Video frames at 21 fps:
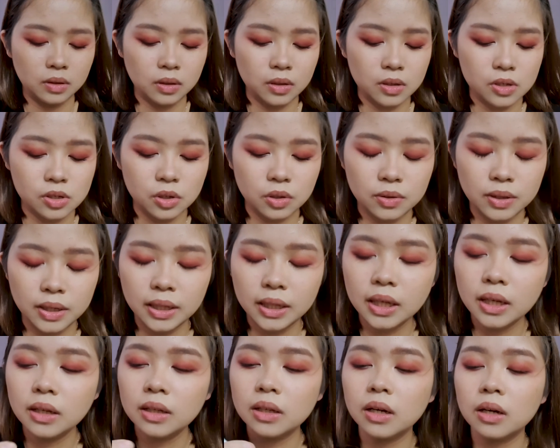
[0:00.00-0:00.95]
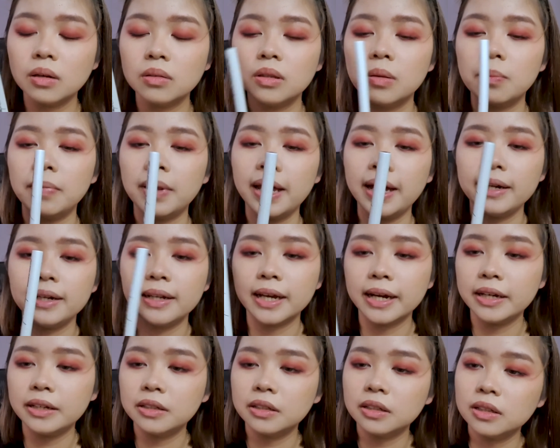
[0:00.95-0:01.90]
So taking the black
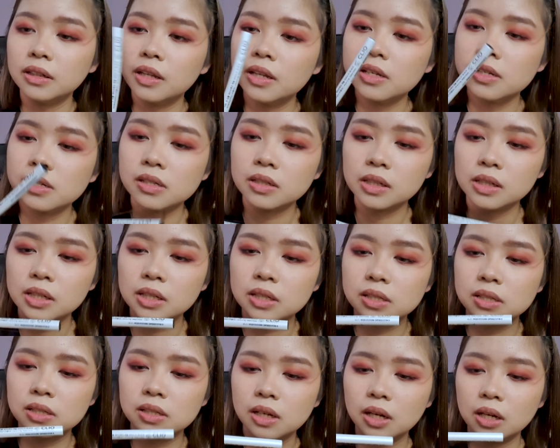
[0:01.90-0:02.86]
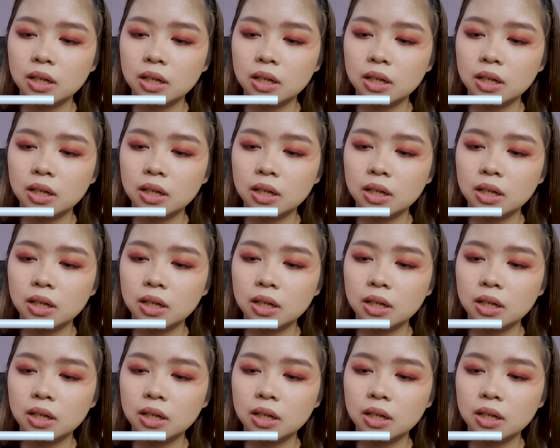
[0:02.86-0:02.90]
liner, this is